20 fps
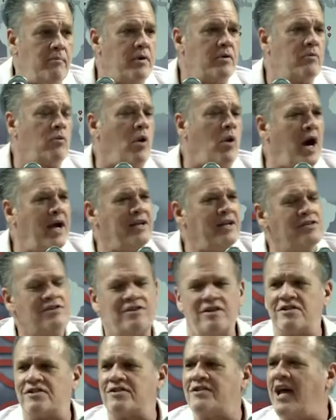But why
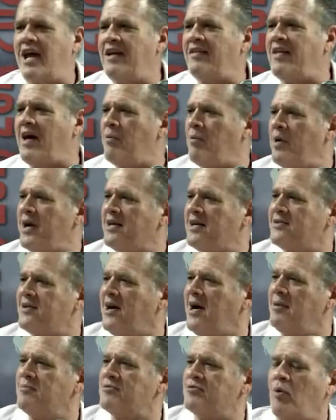doesn't it stay that way at
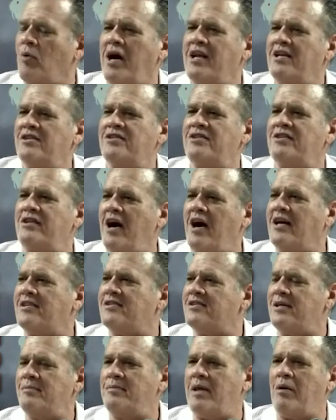times? Why does it
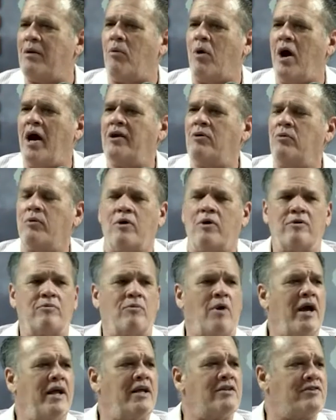not seem that?
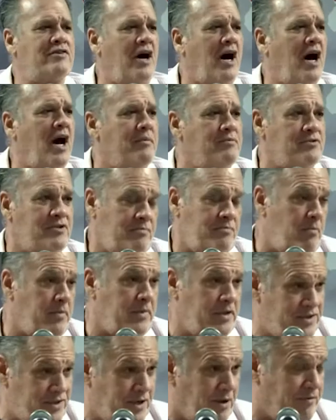Why at times,
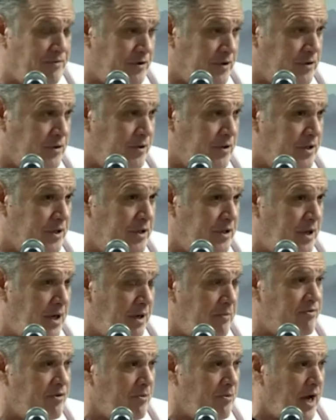myself included,
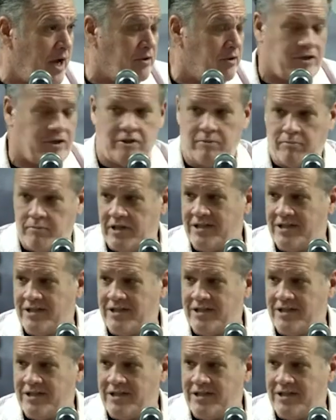I'm from Ireland,